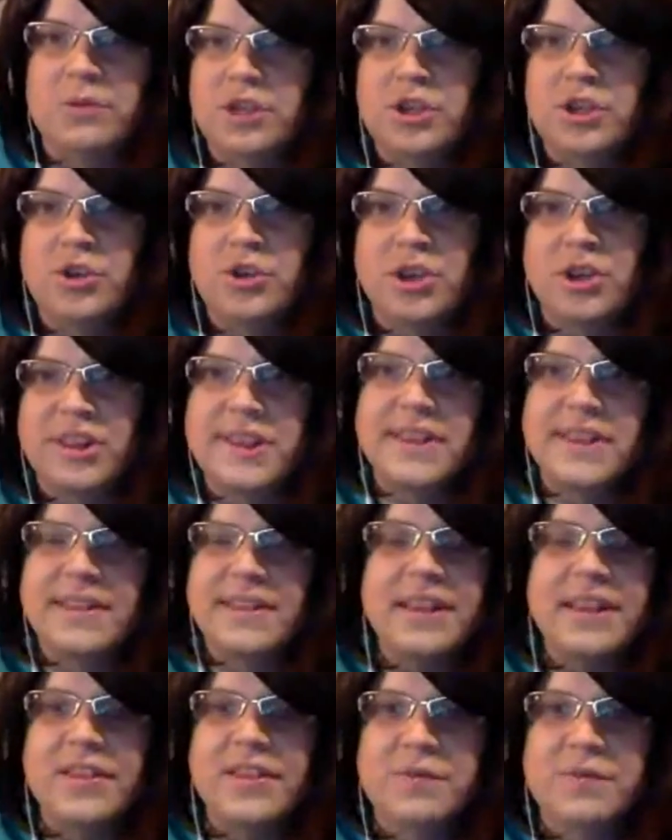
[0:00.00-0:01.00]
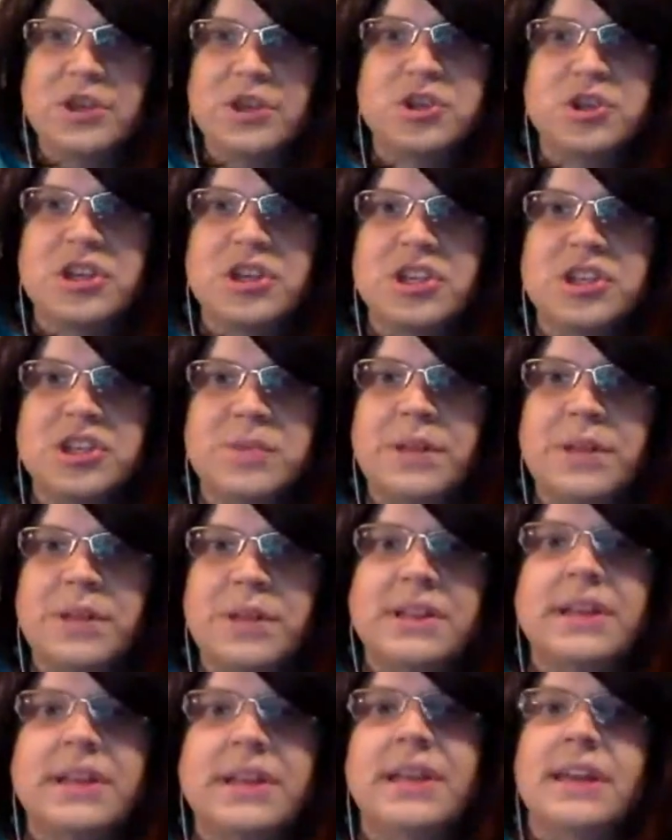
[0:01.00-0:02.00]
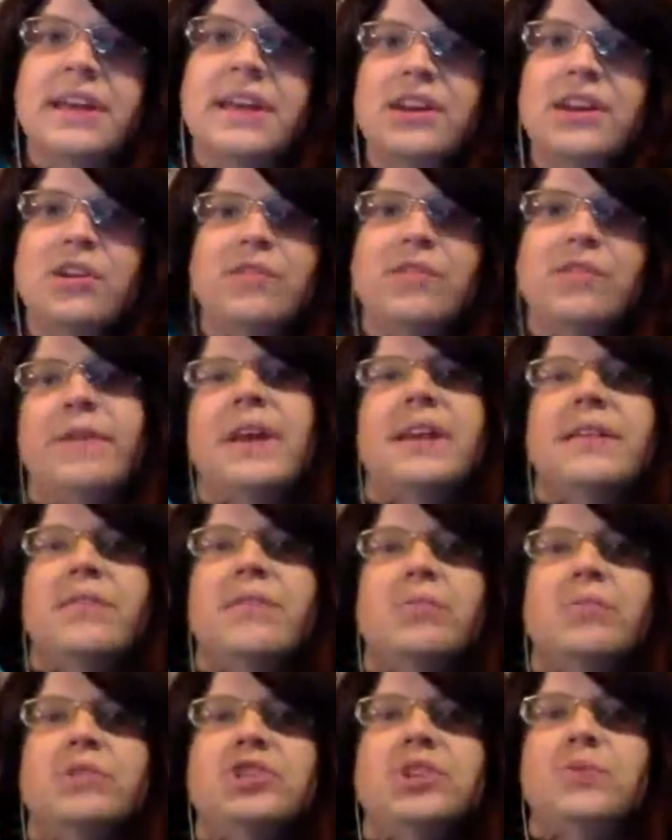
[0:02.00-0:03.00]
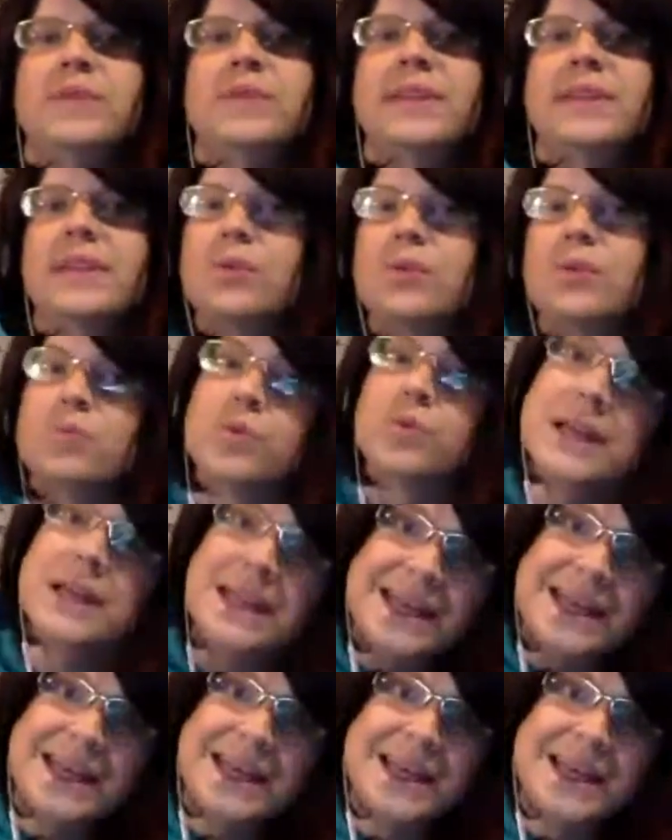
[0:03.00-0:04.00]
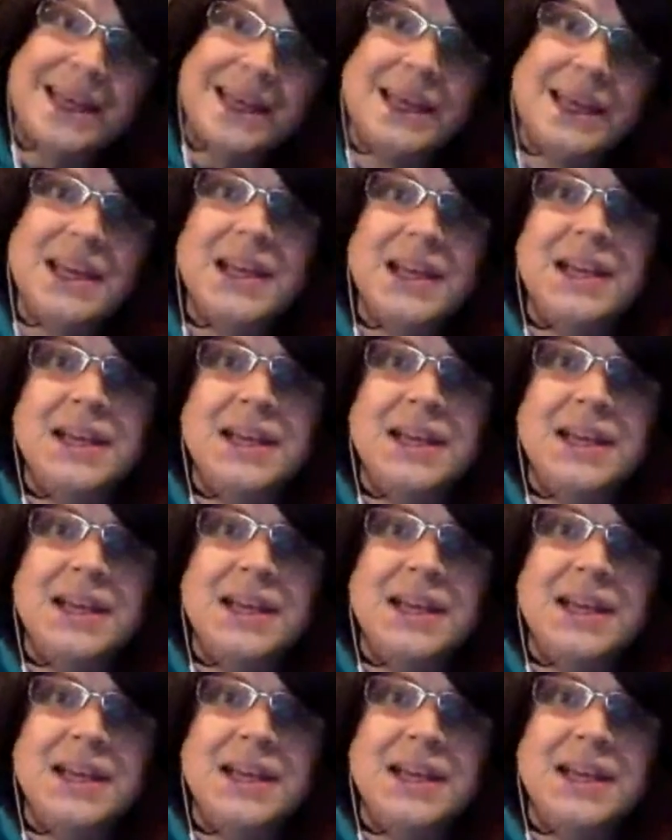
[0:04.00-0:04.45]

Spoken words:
you could see the frustration building in her face where she was like, really?